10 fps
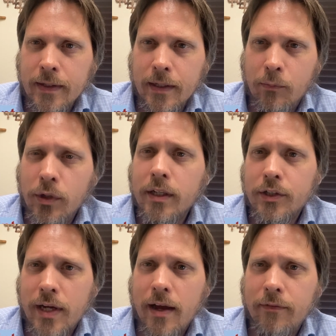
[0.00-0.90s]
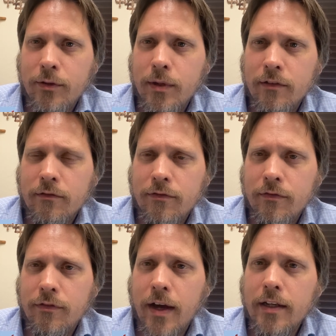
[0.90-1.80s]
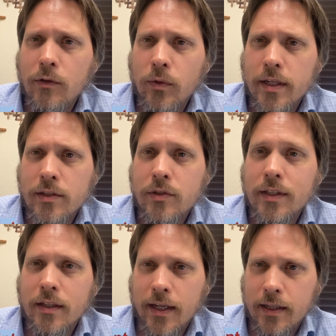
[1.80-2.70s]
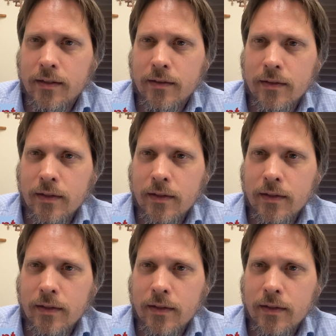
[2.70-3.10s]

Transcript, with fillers: Um, we're gonna try, have to be finding ways to connect